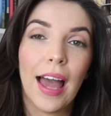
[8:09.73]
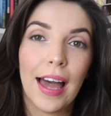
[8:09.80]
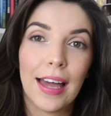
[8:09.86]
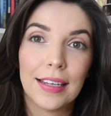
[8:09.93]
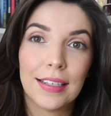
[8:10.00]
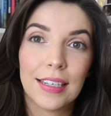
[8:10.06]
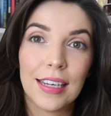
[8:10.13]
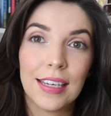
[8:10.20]

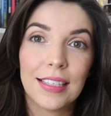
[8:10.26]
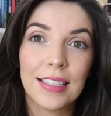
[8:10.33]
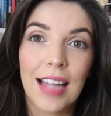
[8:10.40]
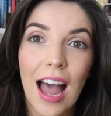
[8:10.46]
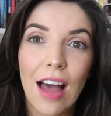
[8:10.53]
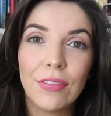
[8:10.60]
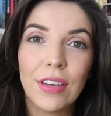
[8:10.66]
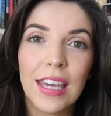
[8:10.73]
and he's
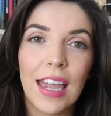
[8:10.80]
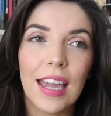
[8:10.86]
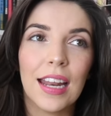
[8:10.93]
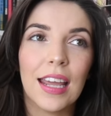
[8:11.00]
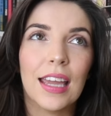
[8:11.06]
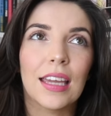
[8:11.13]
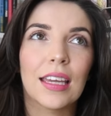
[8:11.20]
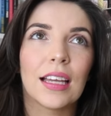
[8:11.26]

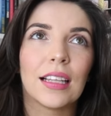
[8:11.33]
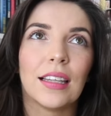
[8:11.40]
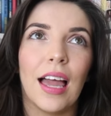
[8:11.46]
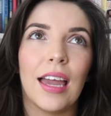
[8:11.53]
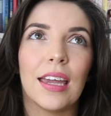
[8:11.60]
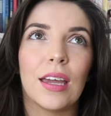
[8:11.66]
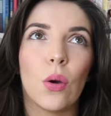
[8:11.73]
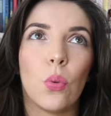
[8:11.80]
navigating
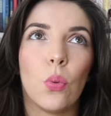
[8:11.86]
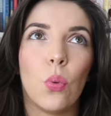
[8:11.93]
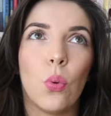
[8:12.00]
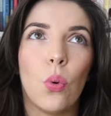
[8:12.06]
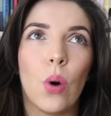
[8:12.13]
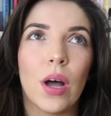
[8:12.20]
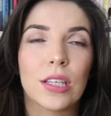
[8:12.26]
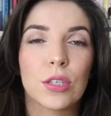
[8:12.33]
like
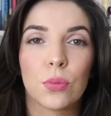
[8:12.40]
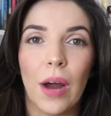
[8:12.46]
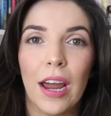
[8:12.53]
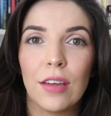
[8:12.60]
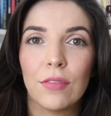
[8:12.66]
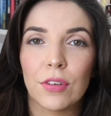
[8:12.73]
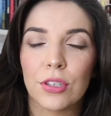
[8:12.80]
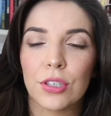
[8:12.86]
what's
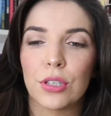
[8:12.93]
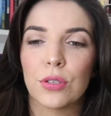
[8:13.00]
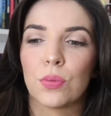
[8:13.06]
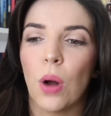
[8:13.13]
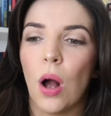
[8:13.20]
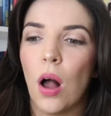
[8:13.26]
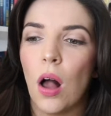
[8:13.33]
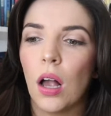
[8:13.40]
right versus
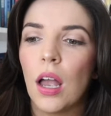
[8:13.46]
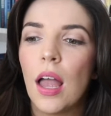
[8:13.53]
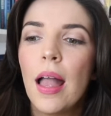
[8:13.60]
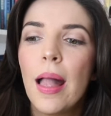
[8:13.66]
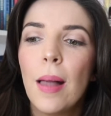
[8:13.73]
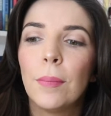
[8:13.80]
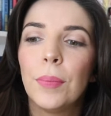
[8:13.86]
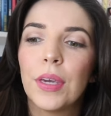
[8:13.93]
wrong
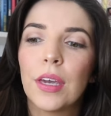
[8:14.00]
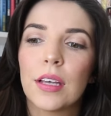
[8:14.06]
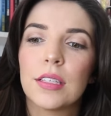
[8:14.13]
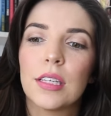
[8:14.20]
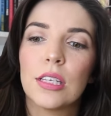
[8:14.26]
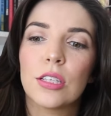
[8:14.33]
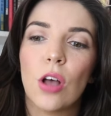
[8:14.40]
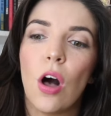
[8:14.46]
because
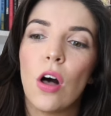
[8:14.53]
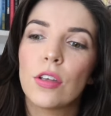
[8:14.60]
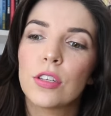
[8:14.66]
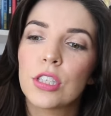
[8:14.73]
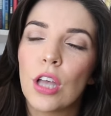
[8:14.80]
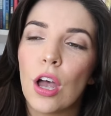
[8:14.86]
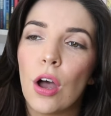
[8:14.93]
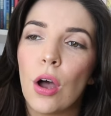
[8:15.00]
he's
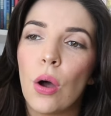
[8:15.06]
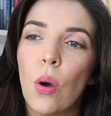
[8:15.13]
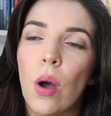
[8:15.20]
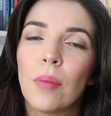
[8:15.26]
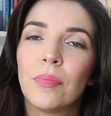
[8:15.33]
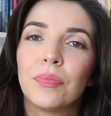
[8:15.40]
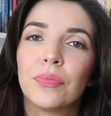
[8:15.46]
also